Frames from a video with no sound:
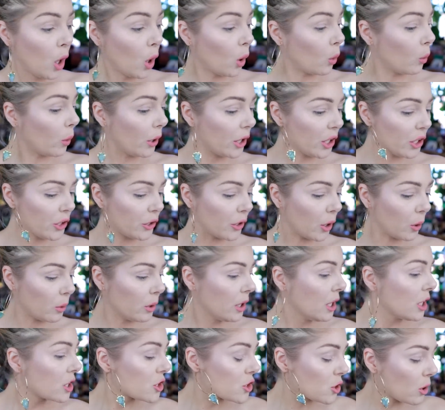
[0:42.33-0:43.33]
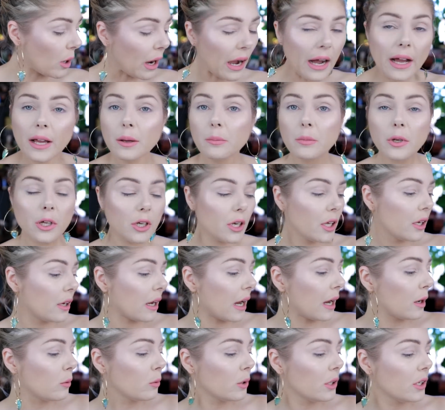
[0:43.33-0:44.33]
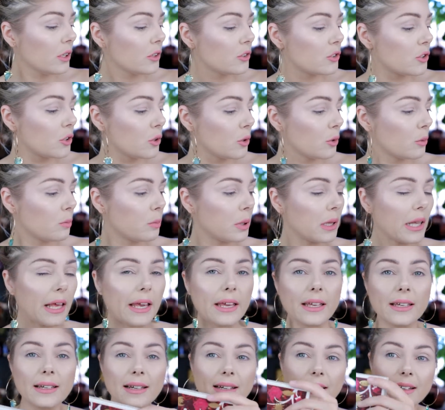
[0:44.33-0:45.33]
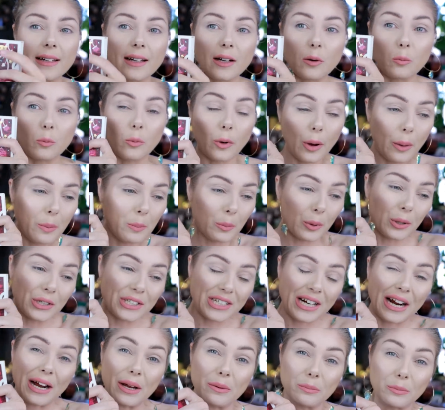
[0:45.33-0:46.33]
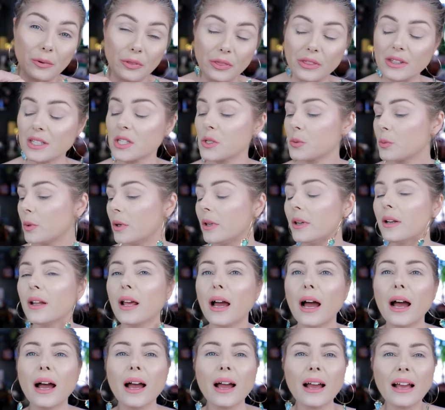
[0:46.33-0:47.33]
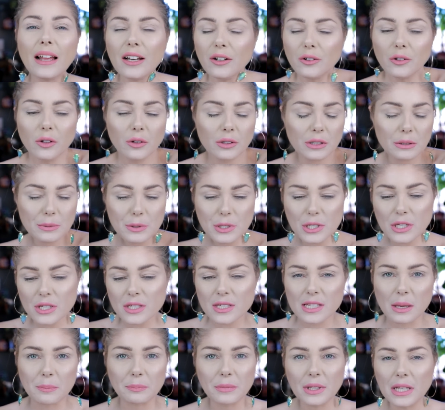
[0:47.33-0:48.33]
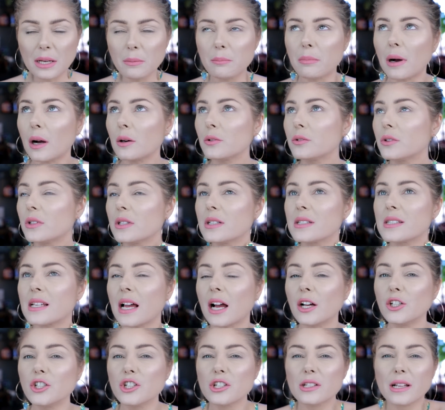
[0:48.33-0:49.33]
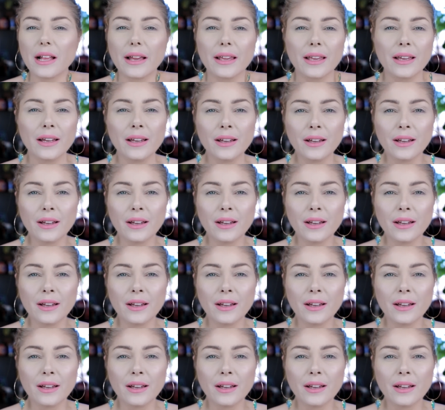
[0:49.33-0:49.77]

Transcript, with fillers: What do you know? So I'm gonna... I wanted to play one more time with this one. I don't know. There was just something about this. I just like...